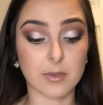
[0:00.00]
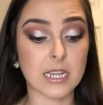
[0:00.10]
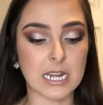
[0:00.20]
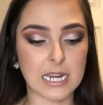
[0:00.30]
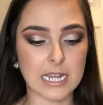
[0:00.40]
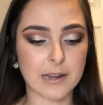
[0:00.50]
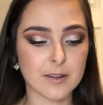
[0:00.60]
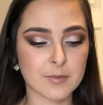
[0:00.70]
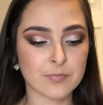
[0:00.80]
Canadian.